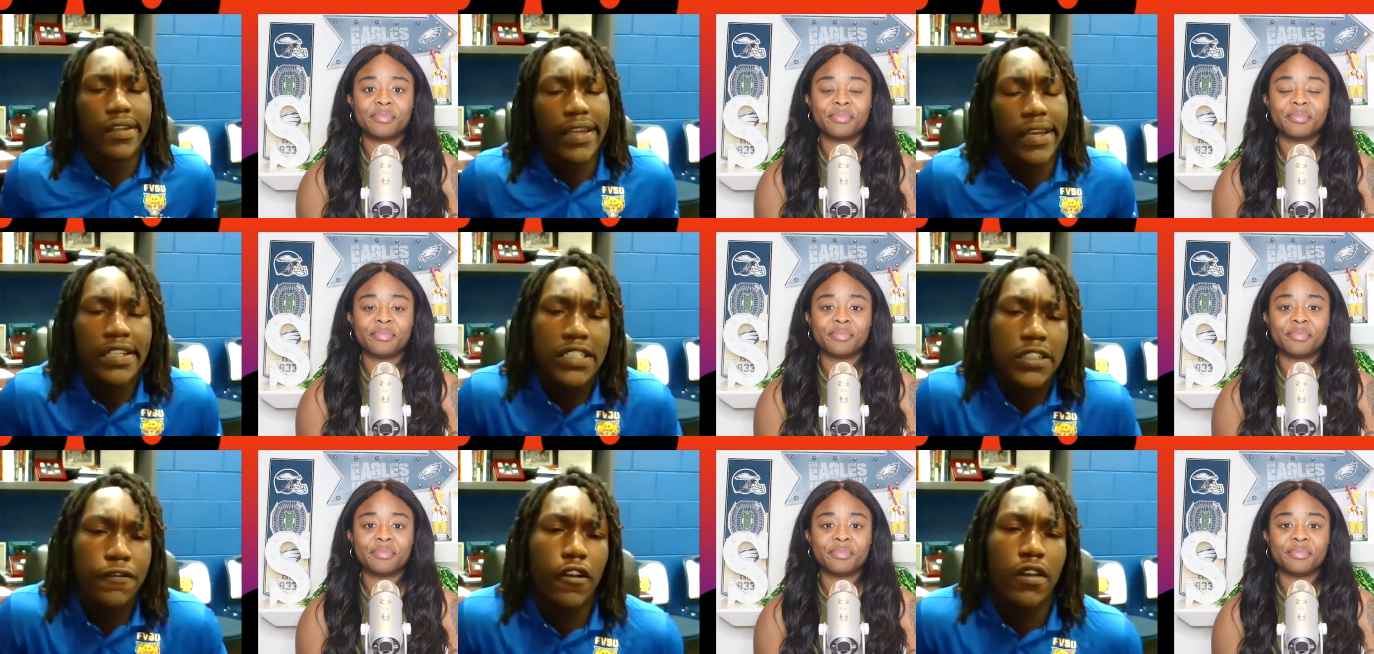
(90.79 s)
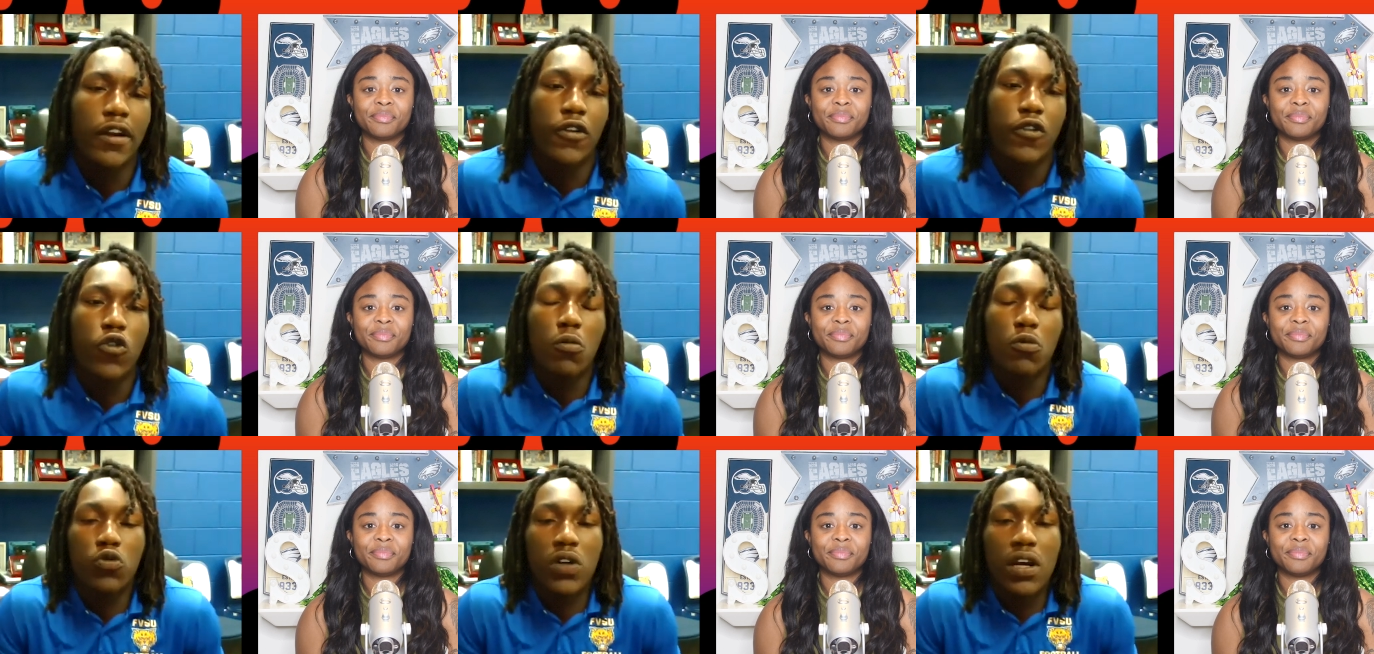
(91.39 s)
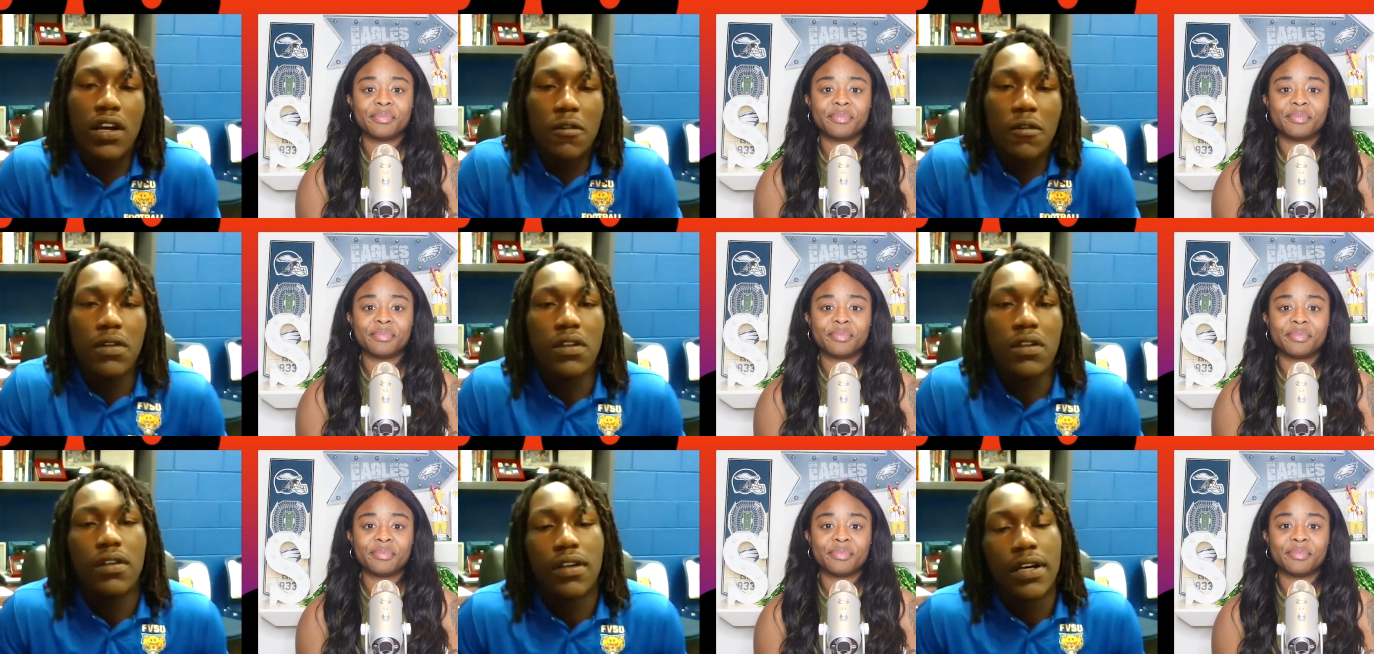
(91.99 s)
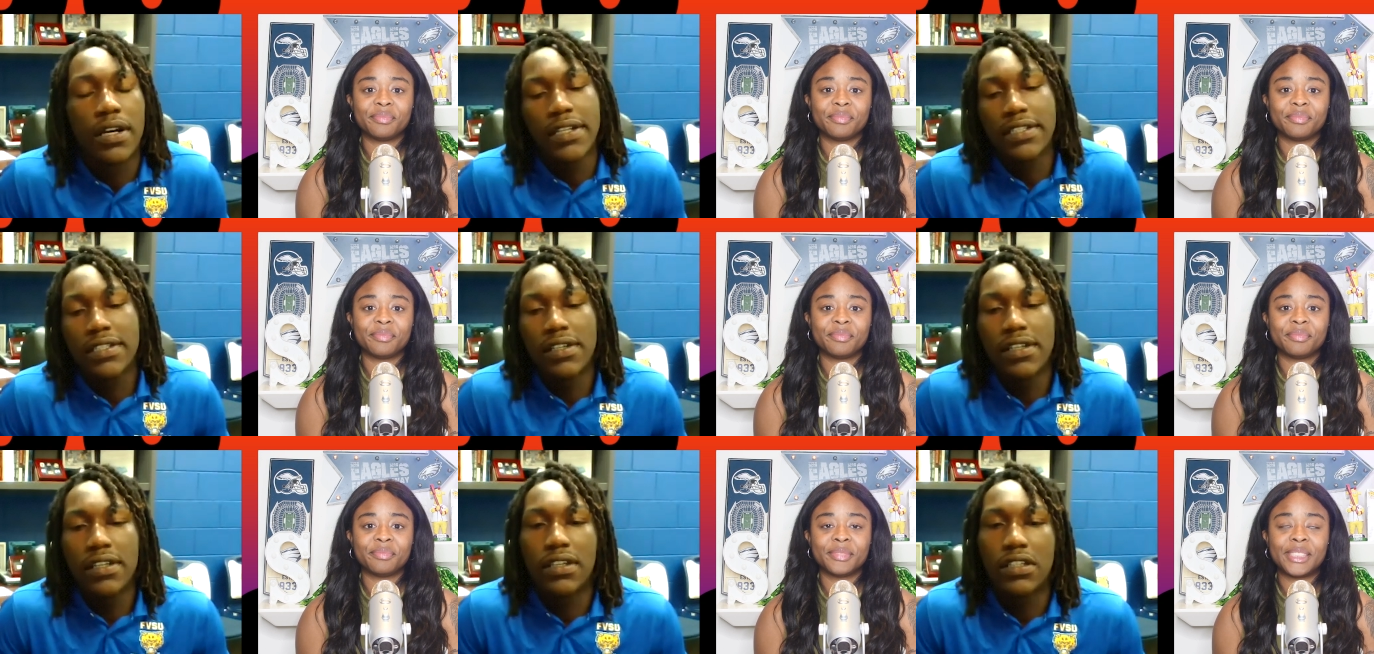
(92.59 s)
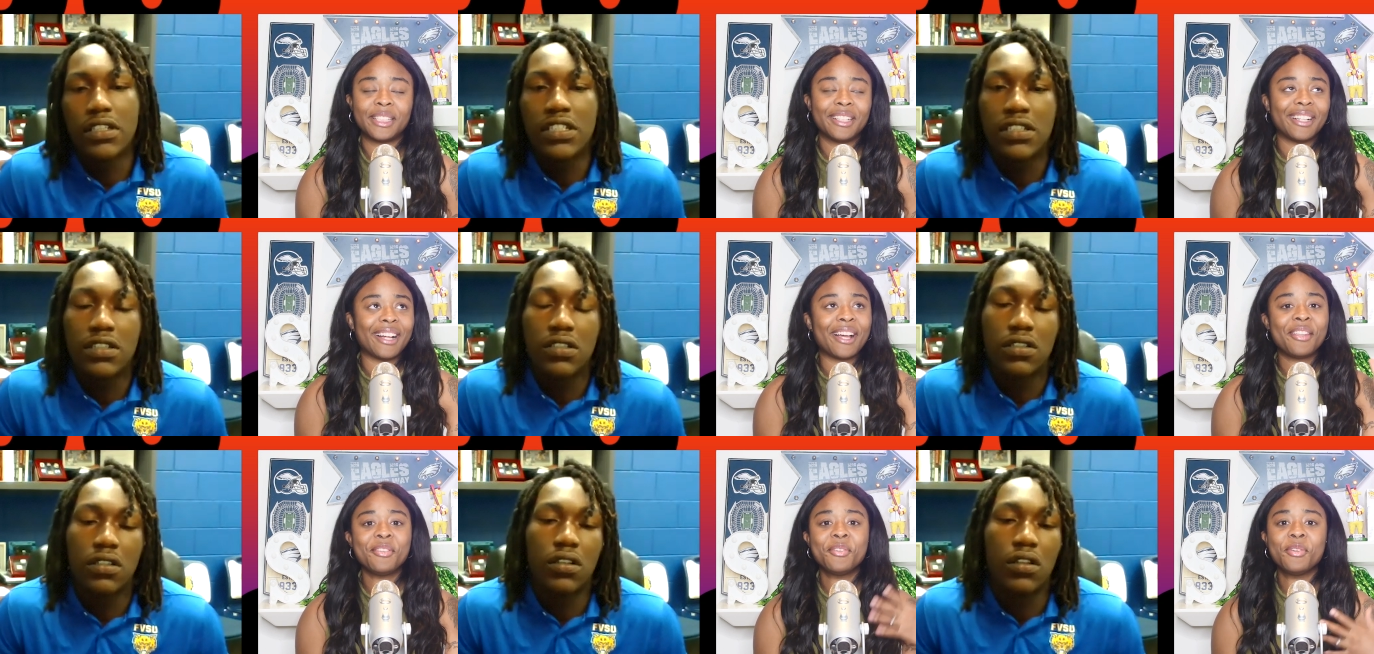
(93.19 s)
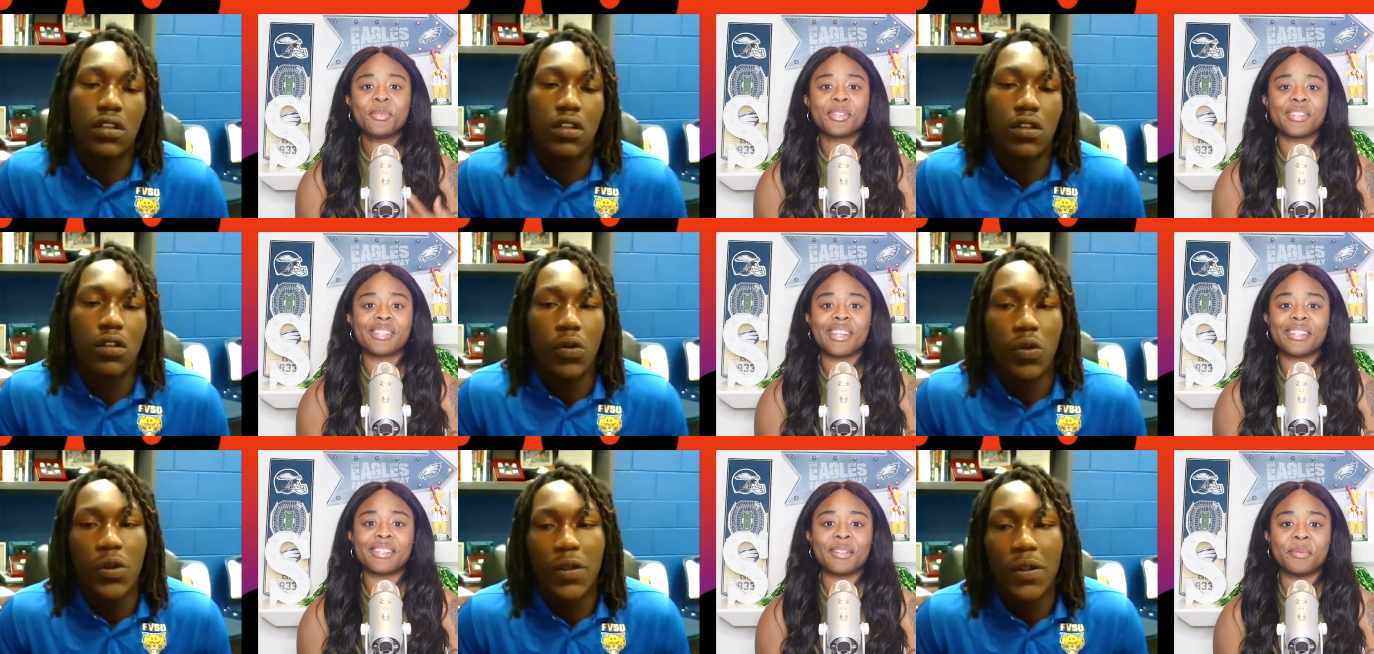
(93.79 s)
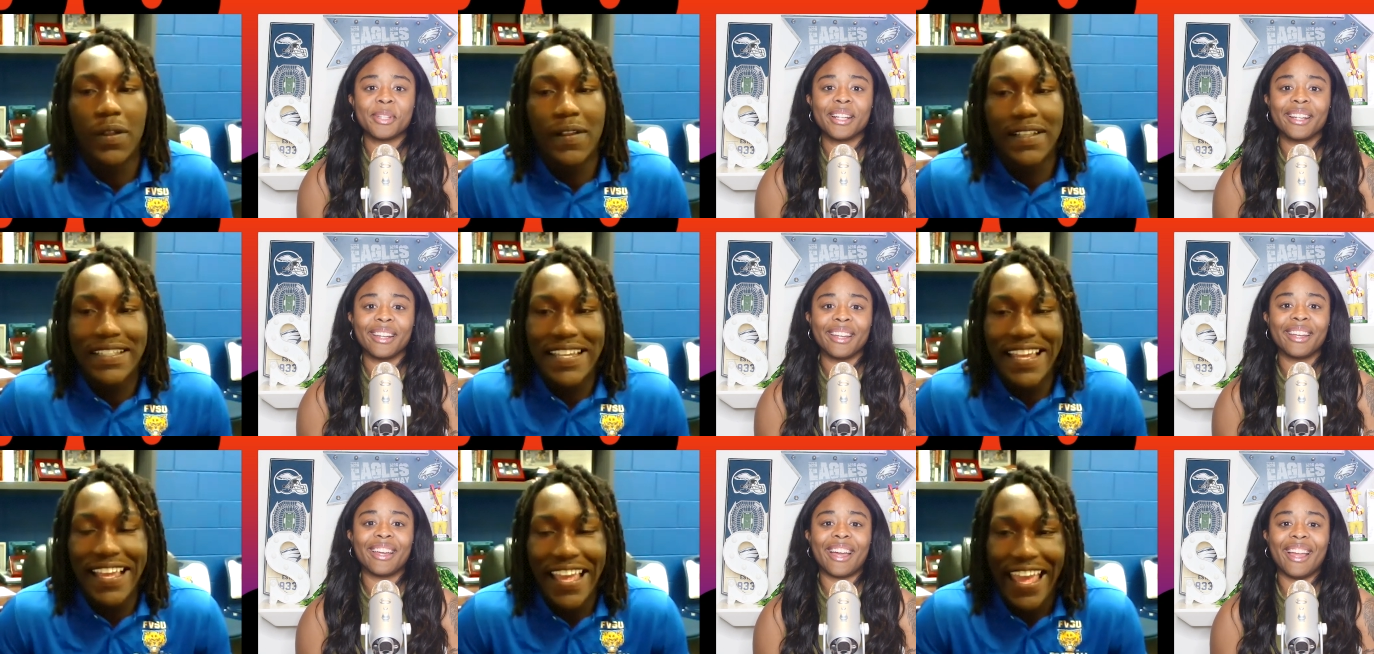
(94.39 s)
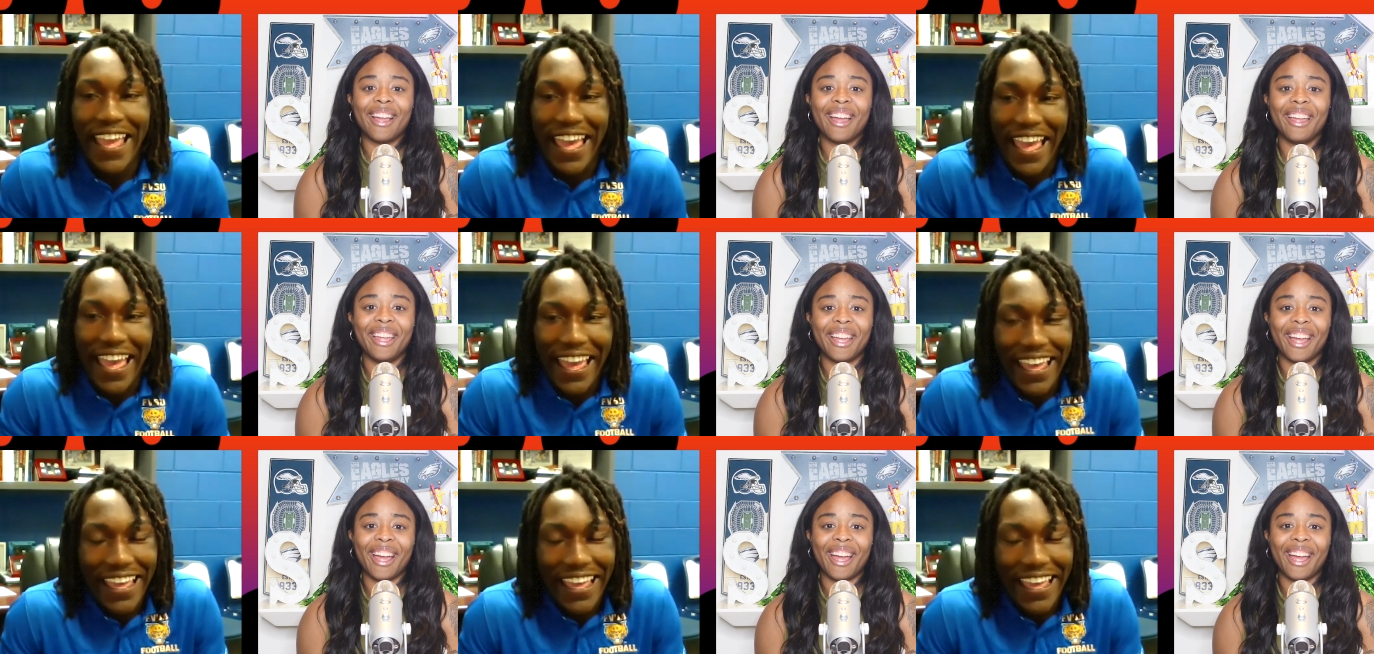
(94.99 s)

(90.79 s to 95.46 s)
Speaker 1: it just felt like a normal drive to me, honestly. It just,
Speaker 2: I knew he was going to say something like that.